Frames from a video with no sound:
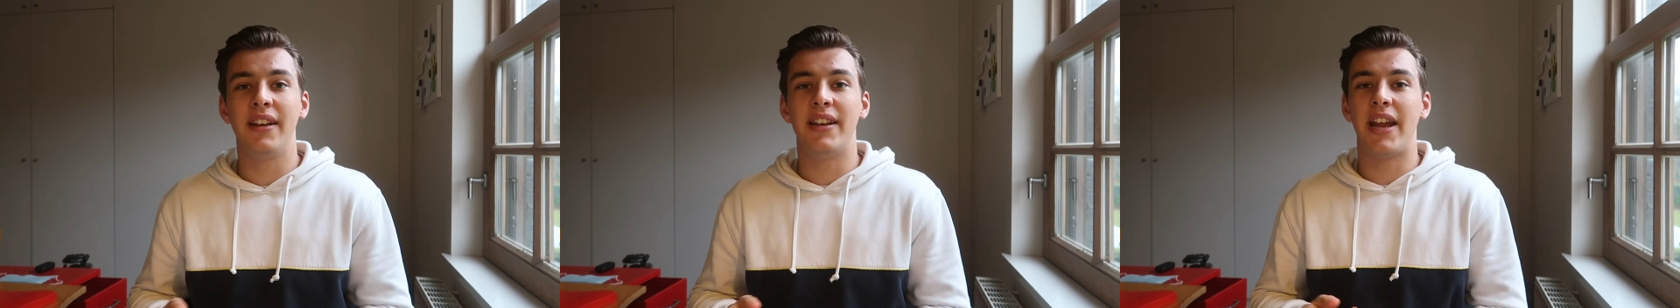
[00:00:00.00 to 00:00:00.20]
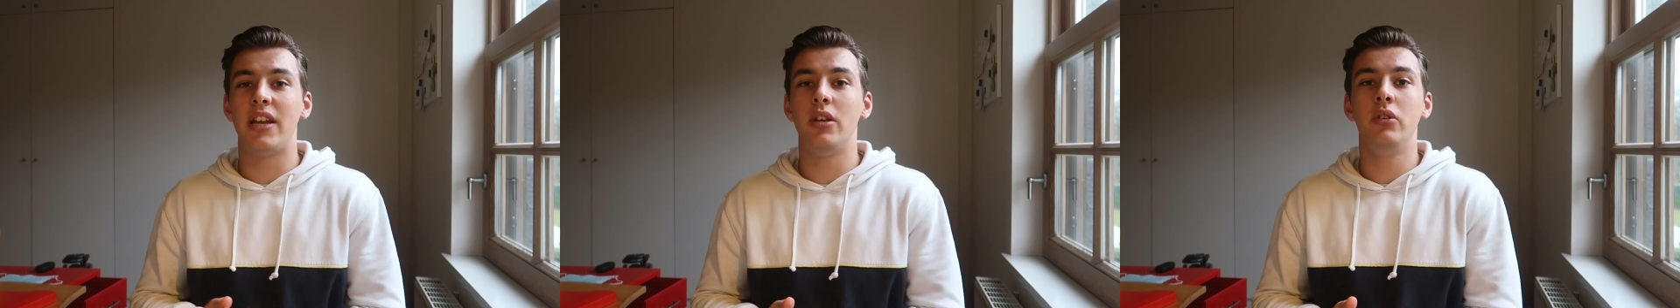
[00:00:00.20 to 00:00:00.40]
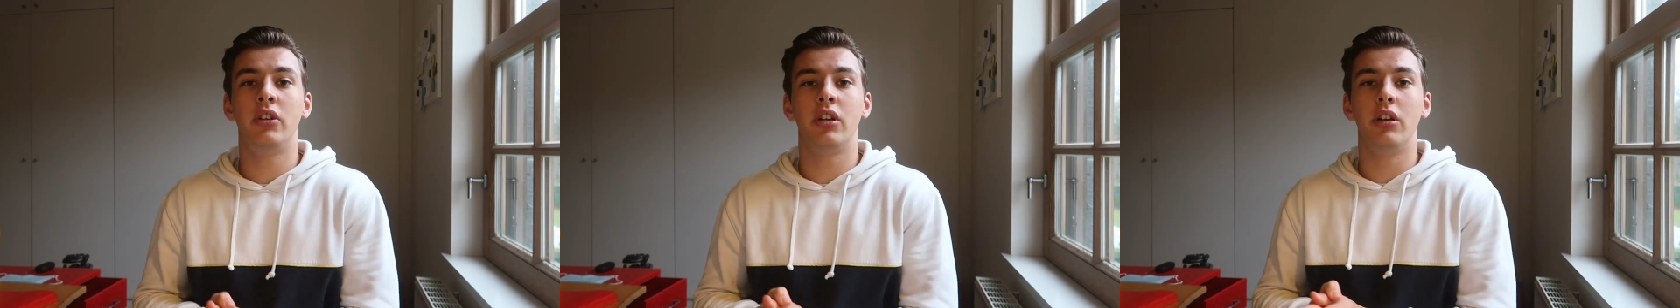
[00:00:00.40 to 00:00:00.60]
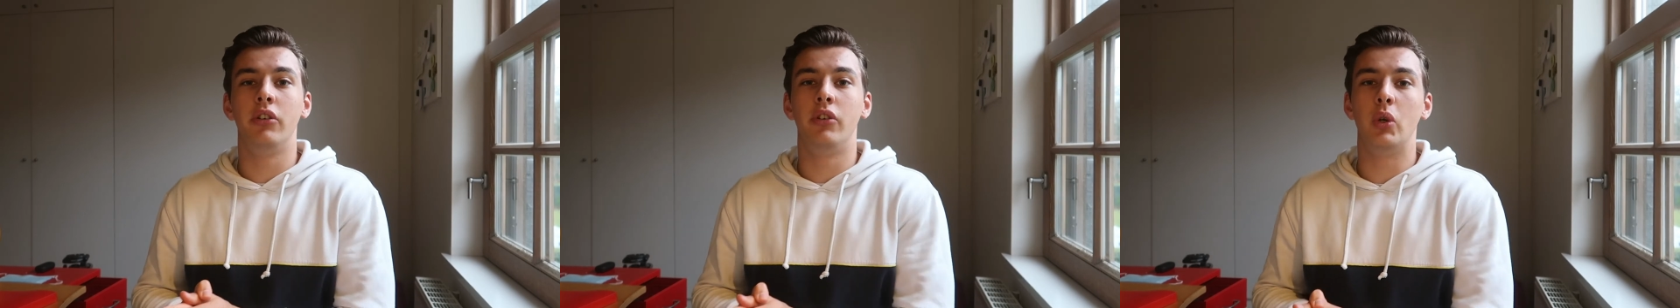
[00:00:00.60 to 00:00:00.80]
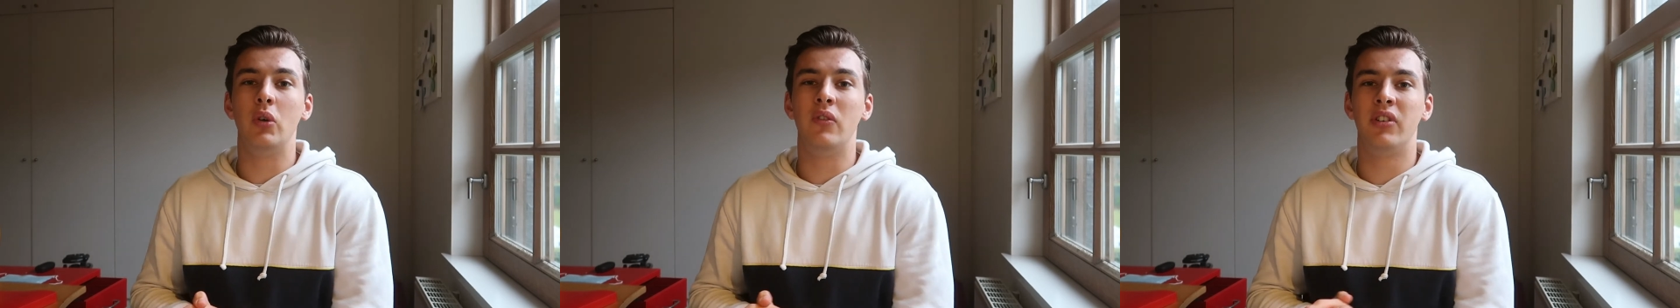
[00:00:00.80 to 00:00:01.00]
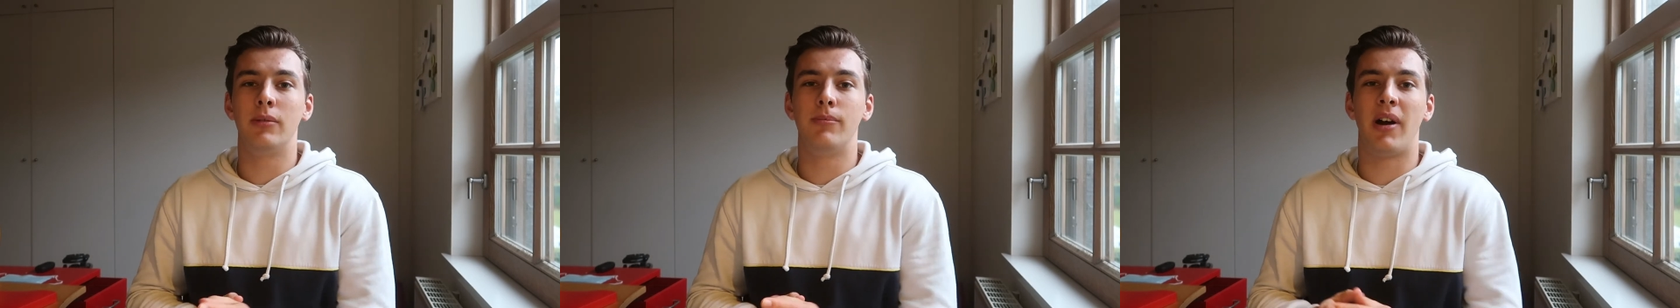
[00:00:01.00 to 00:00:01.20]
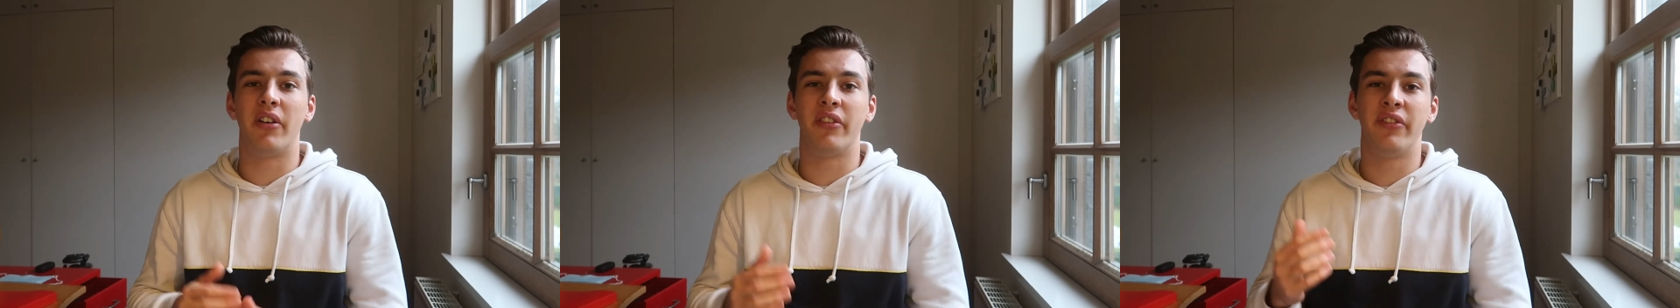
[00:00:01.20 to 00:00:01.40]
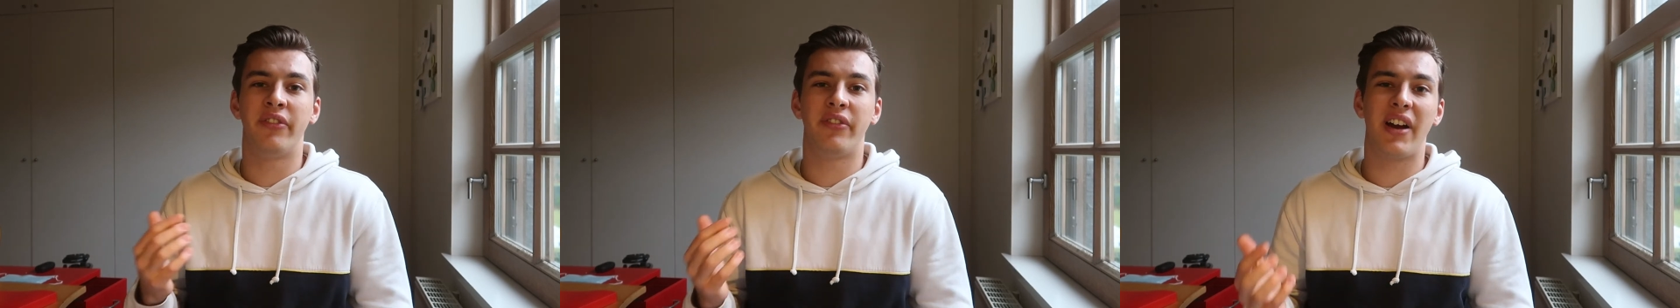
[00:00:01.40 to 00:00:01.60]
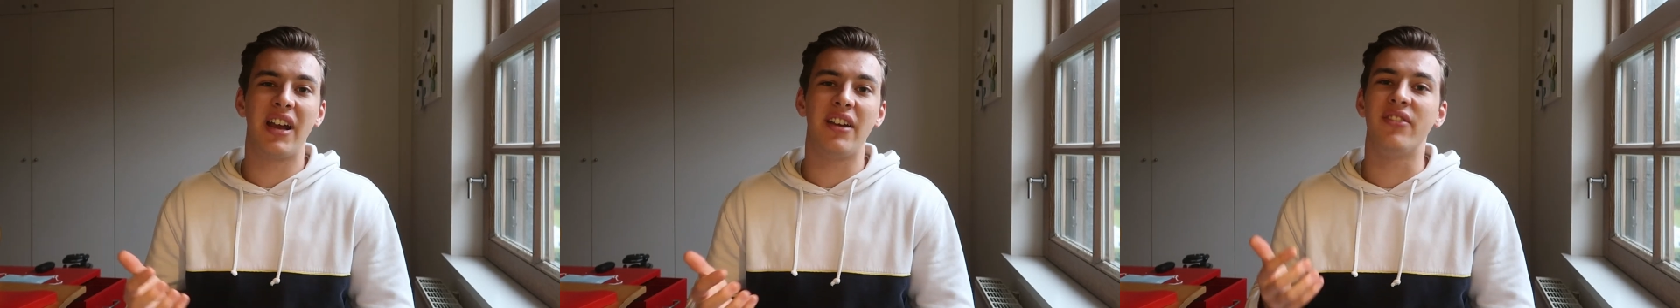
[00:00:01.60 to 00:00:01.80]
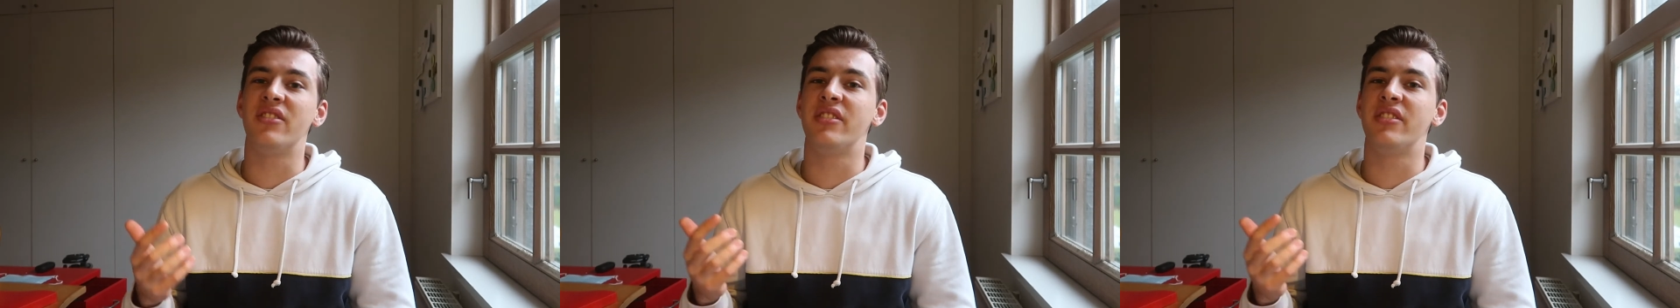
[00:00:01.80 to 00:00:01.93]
that you can do for about 5,